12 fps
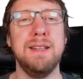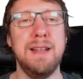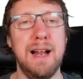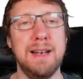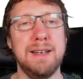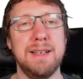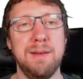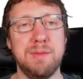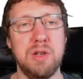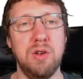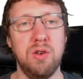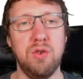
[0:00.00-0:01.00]
delta
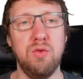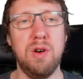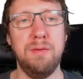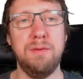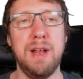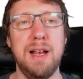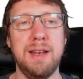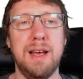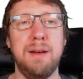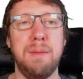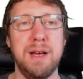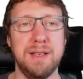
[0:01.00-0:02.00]
times log 2 of delta
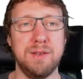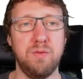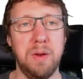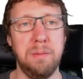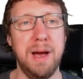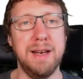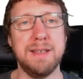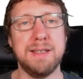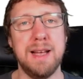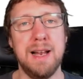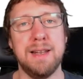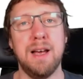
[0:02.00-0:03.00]
minus 1 minus
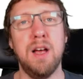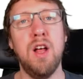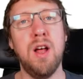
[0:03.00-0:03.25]
delta